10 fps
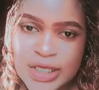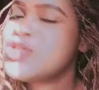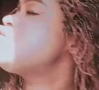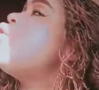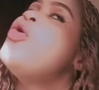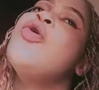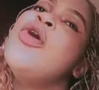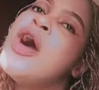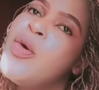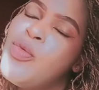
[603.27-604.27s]
So
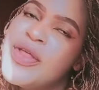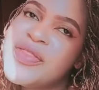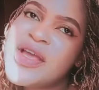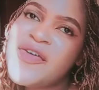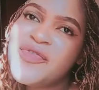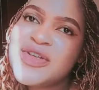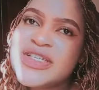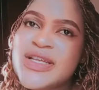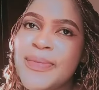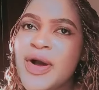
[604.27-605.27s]
one thing I've
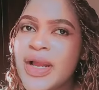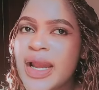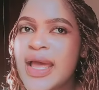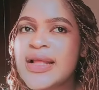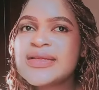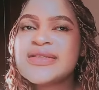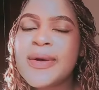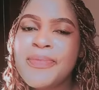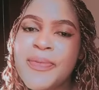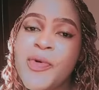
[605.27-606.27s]
noticed about clients,
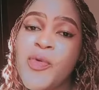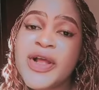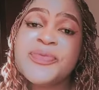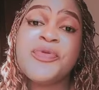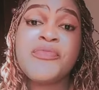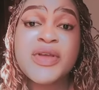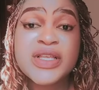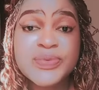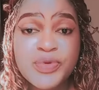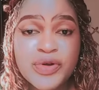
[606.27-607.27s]
some people want
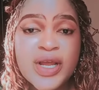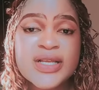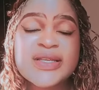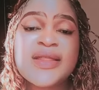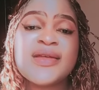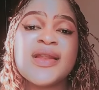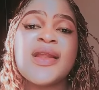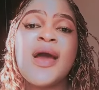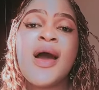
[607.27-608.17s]
premix products and then